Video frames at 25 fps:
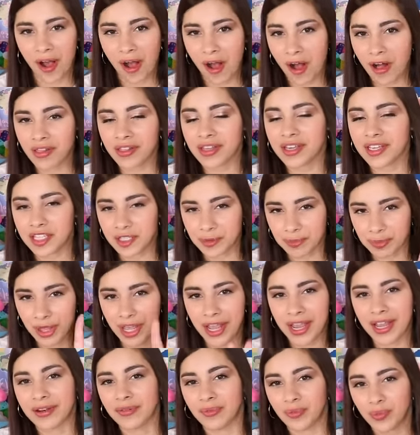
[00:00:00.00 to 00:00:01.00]
I'll
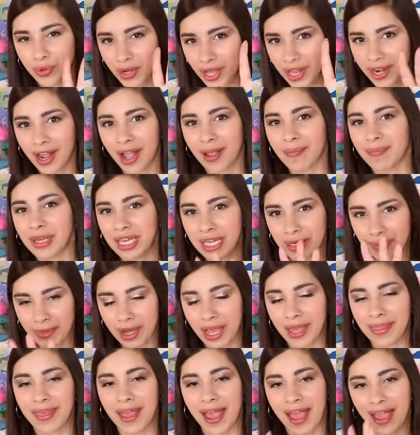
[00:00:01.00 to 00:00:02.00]
explain what I mean
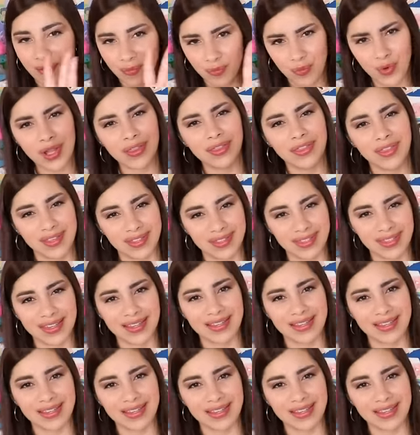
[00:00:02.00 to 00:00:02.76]
by that and what this